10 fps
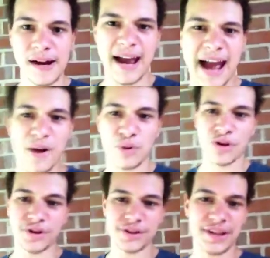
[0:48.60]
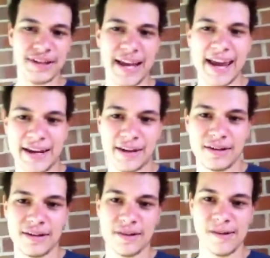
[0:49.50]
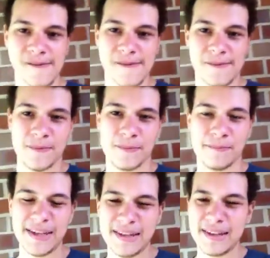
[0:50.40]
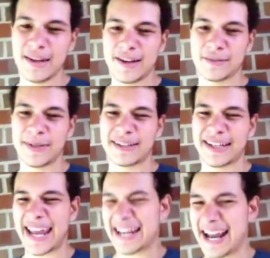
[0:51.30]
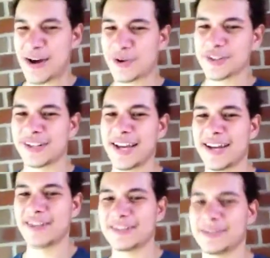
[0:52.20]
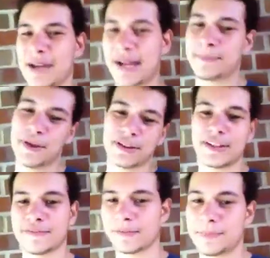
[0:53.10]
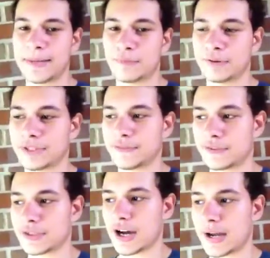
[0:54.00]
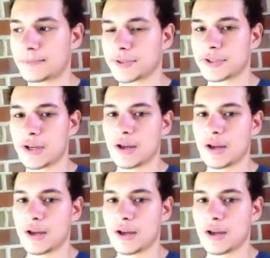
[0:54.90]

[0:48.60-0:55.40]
hours a day. Me, I spend like 8 hours a day, but different people, different times.